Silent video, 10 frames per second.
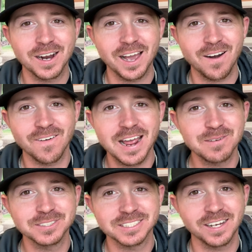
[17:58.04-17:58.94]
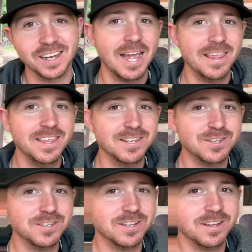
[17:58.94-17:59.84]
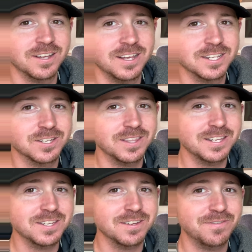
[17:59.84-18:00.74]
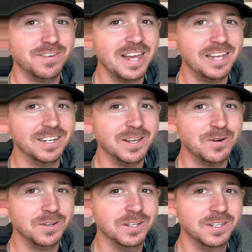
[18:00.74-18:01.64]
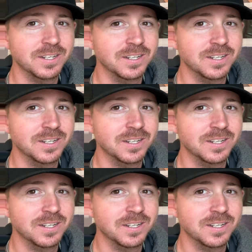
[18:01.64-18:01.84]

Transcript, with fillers: I got on Amazon. And this is a, so this is a fake little